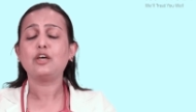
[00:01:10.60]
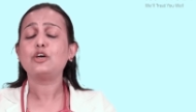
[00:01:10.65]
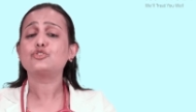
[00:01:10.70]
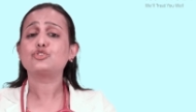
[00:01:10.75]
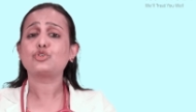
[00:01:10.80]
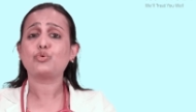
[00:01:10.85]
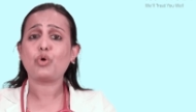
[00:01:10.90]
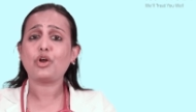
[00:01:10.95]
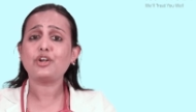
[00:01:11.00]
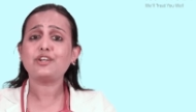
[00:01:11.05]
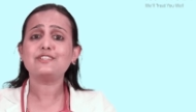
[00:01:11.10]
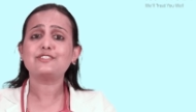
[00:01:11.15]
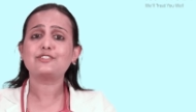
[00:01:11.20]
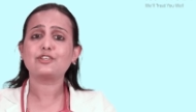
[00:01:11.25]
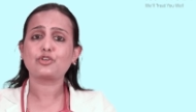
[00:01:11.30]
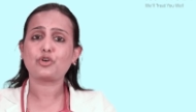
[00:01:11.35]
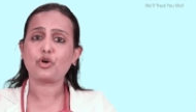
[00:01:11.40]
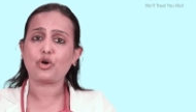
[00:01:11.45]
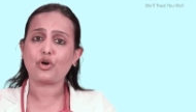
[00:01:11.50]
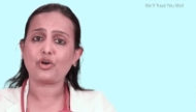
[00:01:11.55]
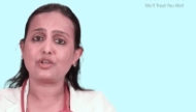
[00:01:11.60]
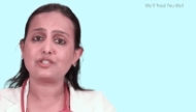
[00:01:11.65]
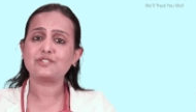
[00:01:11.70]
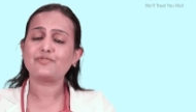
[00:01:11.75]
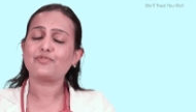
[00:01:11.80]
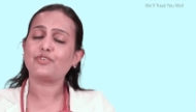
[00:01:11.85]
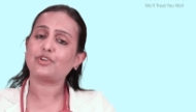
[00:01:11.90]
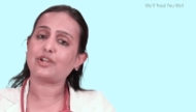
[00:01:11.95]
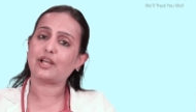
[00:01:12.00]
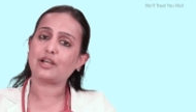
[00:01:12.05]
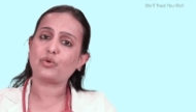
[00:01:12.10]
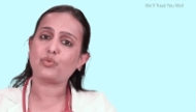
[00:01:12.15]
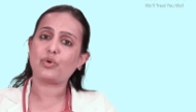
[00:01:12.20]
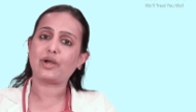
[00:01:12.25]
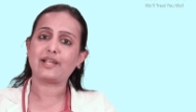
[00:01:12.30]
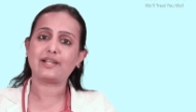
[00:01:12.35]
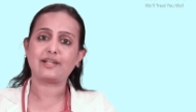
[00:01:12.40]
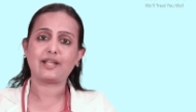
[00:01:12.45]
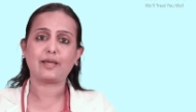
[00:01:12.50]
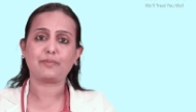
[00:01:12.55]
So what is the cause for
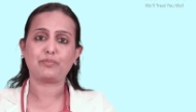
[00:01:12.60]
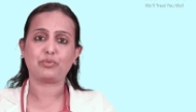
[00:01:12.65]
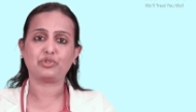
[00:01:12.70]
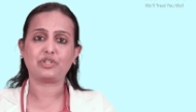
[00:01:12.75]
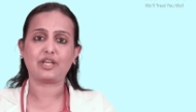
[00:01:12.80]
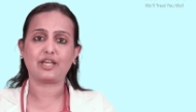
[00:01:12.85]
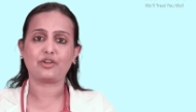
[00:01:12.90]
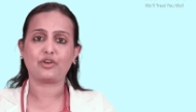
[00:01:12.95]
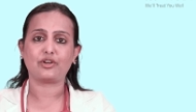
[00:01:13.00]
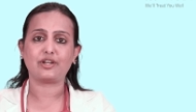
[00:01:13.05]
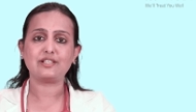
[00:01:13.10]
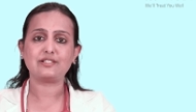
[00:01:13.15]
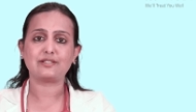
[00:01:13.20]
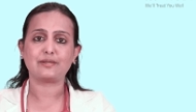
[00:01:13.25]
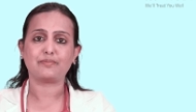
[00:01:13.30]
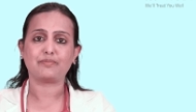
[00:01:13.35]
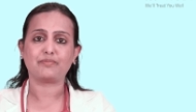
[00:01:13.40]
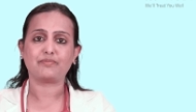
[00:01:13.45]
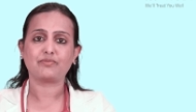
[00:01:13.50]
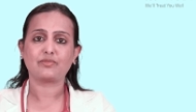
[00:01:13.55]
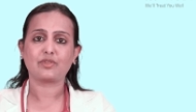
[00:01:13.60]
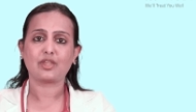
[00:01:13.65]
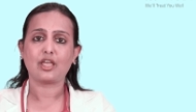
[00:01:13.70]
acquired hypothyroidism?